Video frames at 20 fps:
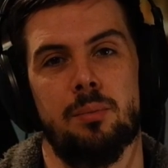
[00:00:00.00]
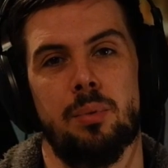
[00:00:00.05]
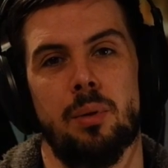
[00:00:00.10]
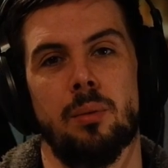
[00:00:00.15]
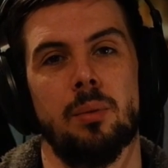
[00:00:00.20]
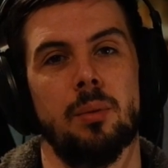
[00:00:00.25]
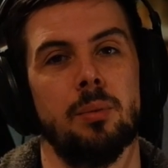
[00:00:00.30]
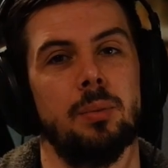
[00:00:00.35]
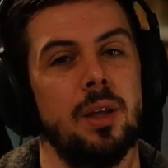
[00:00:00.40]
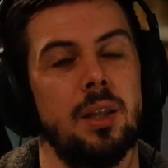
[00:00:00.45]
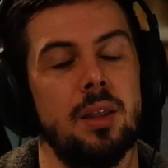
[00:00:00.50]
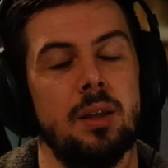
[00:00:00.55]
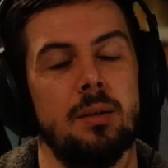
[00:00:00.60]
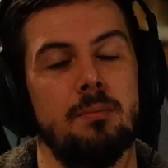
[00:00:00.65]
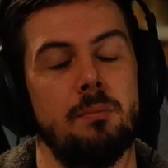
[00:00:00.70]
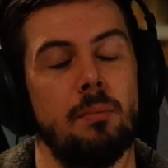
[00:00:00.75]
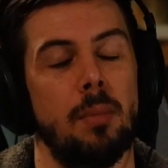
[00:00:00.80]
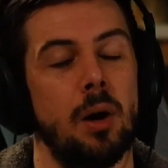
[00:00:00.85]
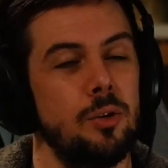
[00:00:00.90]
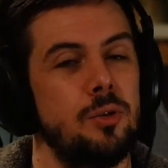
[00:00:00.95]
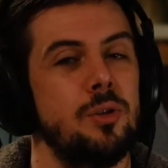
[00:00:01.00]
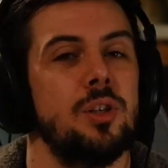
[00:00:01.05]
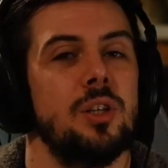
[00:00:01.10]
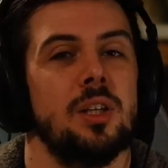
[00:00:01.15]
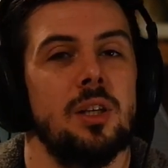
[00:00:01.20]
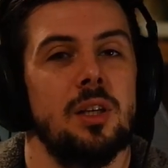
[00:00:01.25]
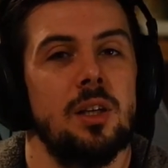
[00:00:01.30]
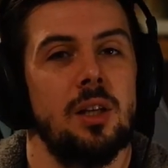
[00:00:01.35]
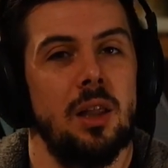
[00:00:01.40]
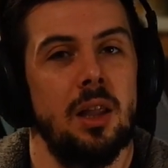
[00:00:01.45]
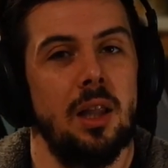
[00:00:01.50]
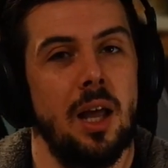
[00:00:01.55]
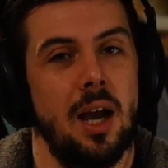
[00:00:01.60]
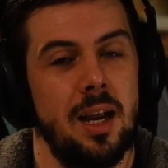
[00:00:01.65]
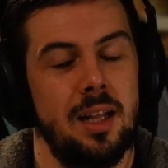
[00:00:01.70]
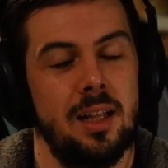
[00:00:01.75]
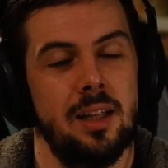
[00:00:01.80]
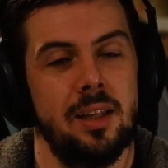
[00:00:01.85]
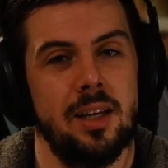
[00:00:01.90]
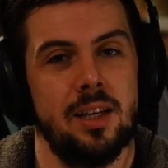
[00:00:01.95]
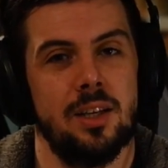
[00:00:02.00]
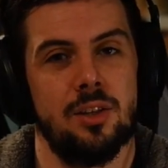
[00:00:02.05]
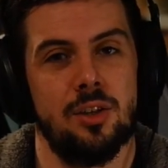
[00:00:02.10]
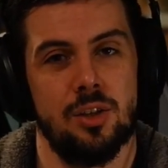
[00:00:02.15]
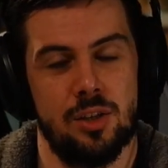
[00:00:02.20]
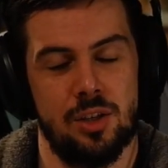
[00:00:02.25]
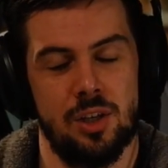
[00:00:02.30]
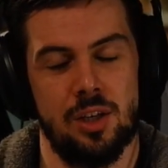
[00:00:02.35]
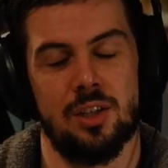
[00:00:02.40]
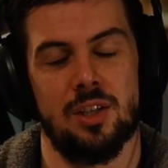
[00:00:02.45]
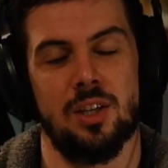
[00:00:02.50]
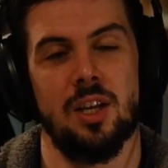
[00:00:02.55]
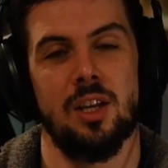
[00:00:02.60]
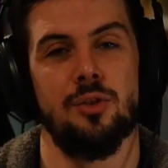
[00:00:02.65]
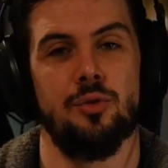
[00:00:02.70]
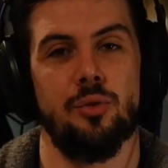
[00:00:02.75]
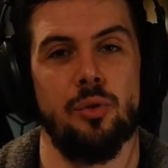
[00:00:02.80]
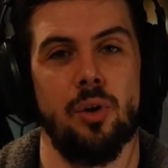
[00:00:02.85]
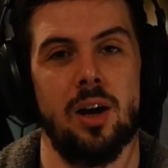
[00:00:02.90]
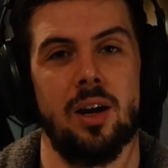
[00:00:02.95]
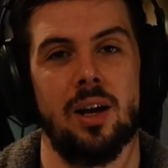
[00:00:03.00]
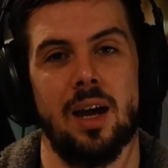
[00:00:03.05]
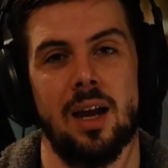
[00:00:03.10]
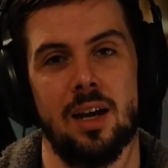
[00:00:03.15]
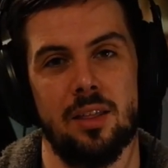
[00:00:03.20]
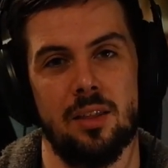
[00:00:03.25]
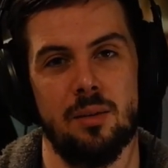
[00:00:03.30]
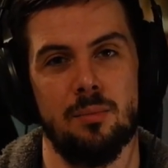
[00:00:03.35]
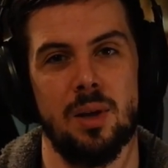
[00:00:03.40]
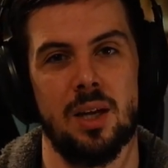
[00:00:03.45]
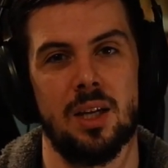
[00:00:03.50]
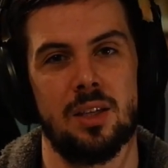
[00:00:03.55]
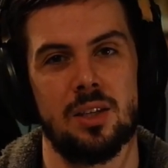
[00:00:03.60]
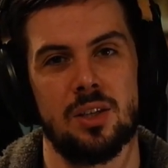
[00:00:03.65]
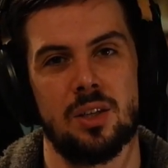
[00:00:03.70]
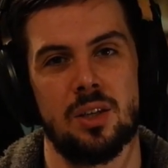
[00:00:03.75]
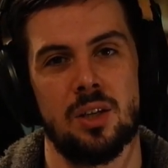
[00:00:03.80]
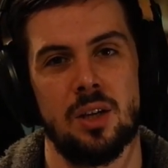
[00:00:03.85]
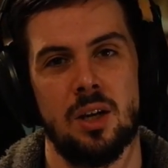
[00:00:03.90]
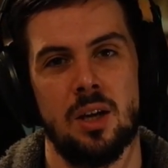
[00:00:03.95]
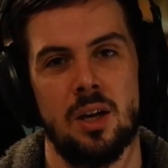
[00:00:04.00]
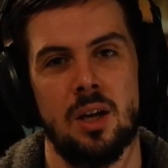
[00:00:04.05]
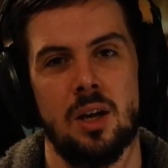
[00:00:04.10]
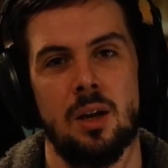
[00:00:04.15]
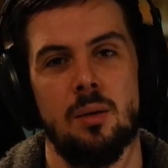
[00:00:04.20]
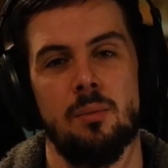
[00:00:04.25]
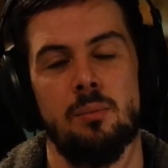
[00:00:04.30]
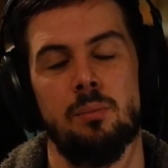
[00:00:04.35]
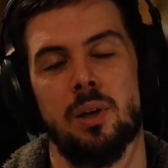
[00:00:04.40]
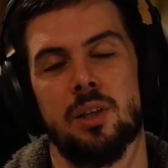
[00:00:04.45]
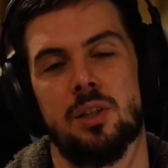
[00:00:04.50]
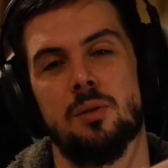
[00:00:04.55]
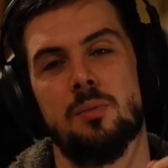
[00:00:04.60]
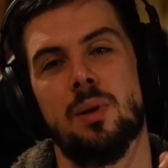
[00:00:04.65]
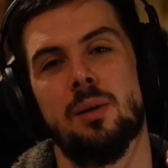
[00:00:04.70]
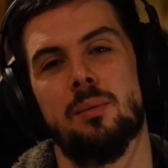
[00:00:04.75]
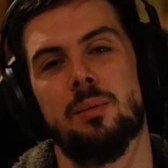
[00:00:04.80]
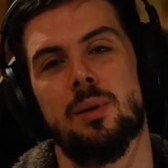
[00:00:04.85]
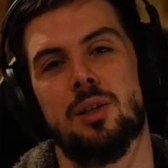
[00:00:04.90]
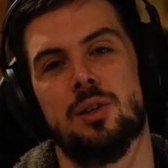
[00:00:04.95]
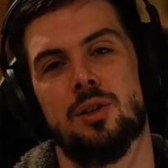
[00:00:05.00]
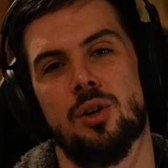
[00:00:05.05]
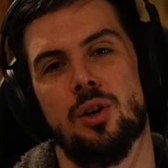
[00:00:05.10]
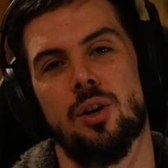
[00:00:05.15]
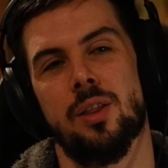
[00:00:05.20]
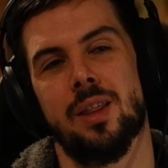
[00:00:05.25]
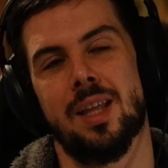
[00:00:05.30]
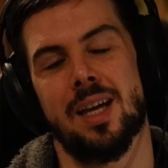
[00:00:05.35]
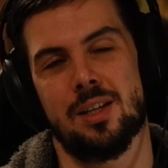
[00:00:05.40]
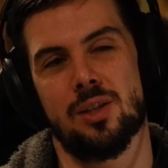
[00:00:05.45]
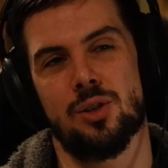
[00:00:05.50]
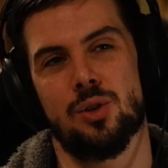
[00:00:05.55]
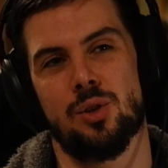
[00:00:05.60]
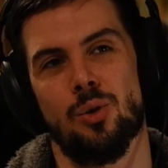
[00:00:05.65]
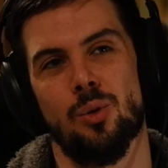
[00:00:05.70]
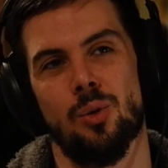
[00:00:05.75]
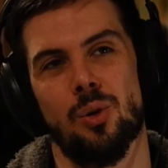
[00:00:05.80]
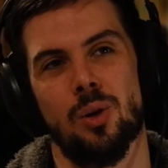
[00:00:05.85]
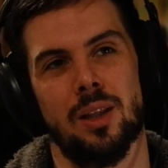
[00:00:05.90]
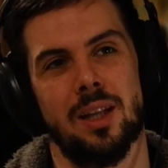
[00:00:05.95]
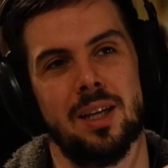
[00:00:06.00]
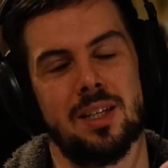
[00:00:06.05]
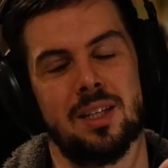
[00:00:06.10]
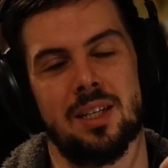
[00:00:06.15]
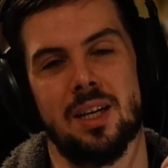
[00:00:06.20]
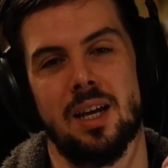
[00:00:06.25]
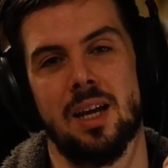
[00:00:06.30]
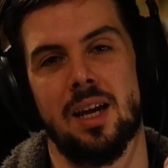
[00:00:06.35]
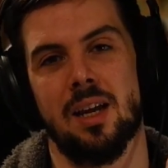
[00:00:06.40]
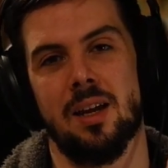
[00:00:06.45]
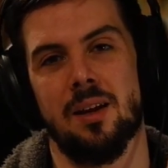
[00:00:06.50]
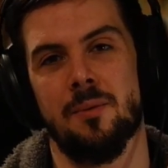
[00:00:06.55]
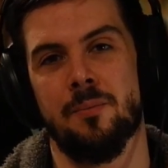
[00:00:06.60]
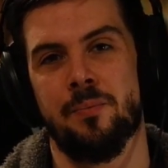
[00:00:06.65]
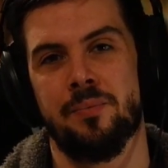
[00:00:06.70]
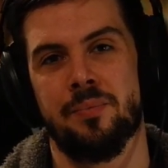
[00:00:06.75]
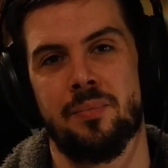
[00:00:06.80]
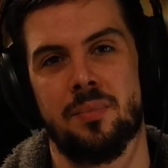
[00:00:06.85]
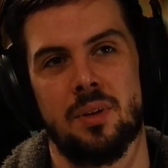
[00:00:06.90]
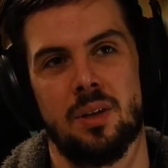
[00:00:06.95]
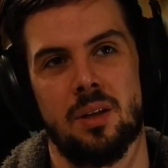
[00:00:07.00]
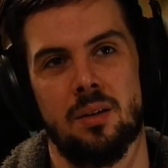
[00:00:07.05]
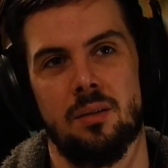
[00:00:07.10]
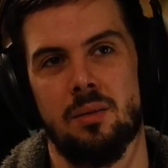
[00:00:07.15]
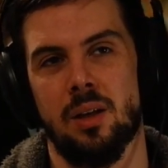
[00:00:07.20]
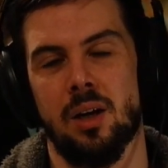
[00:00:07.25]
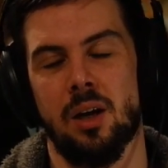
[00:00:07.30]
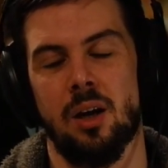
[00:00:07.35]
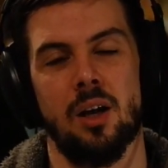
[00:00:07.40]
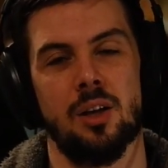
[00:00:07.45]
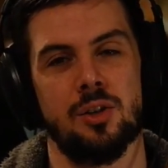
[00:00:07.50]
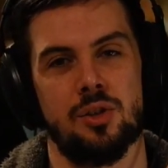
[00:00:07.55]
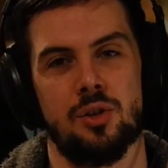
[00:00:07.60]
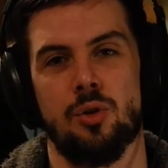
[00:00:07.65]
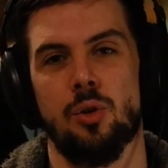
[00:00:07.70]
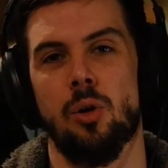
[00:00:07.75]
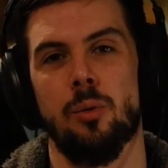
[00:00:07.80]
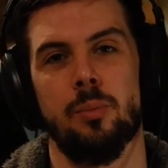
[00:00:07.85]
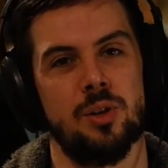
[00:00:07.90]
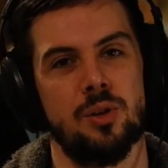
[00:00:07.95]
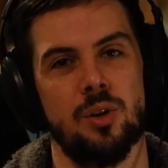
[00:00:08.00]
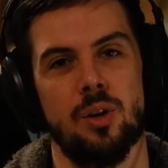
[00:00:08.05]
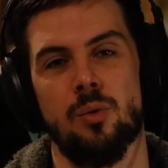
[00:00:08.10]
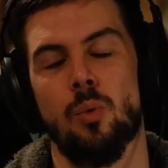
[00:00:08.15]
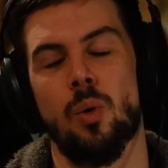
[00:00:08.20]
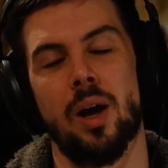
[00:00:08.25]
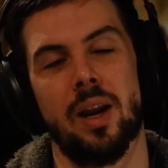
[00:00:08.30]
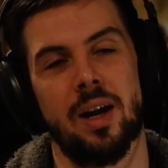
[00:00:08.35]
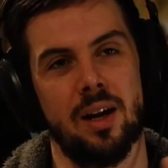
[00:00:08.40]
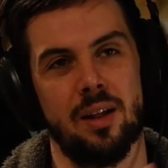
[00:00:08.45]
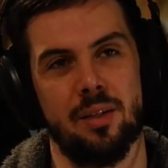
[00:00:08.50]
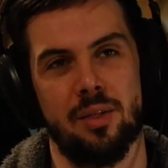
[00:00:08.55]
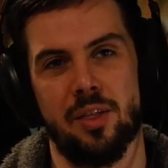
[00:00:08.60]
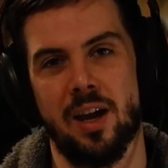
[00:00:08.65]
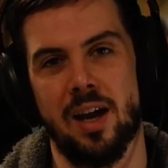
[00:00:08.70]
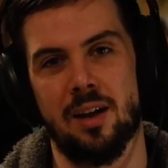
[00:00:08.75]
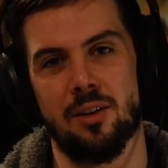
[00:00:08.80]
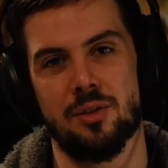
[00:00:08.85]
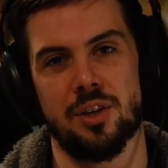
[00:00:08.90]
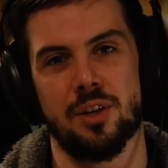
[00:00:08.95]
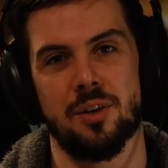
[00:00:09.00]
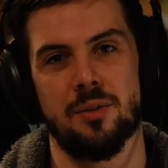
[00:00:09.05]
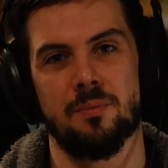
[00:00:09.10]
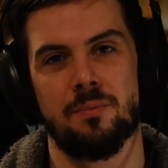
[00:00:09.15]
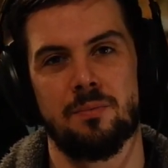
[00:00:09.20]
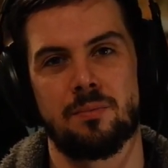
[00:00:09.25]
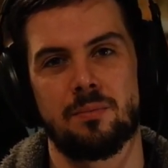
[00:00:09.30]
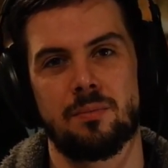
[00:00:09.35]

probably the most likely to succeed drug out of the mix. But to be able to turn that score, let's say, you know, a score between one and a thousand